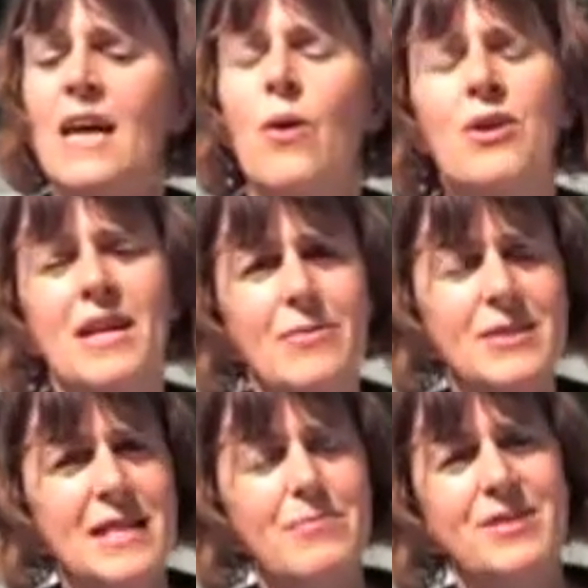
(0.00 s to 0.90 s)
And when I
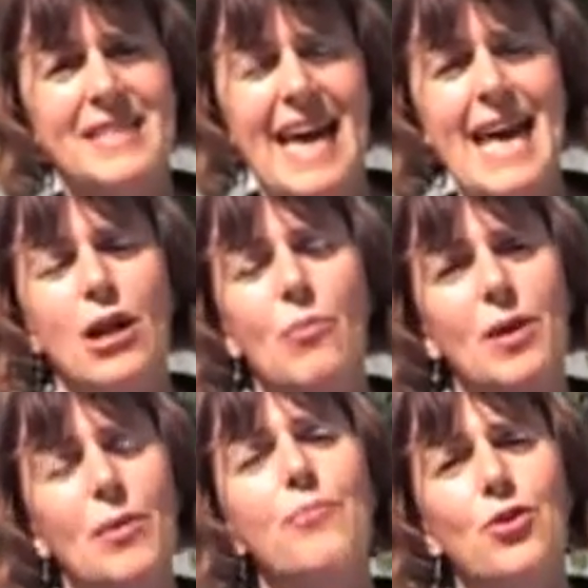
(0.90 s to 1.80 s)
was able to help
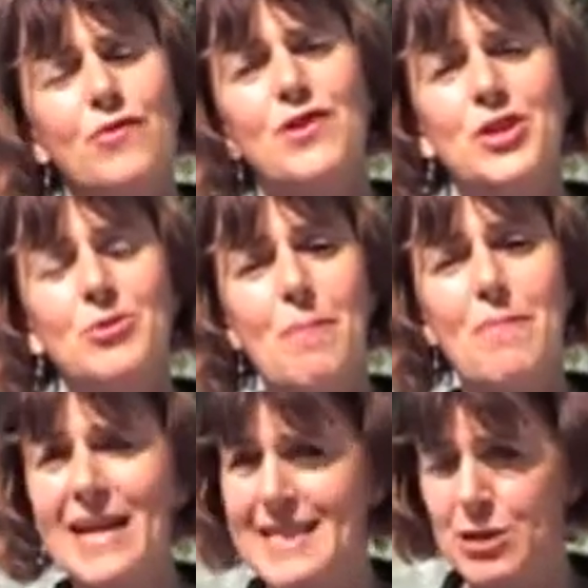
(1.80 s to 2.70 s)
him move it to a
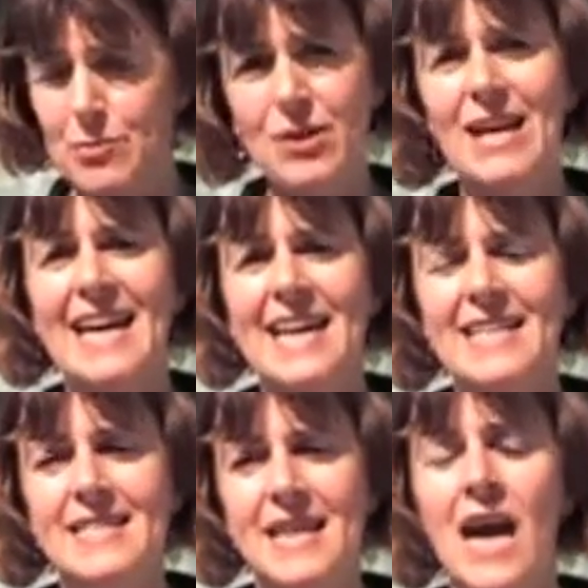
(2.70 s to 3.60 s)
better
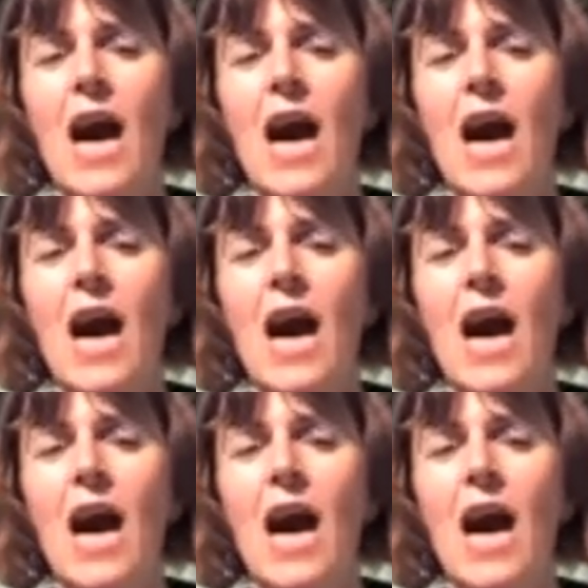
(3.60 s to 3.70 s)
place,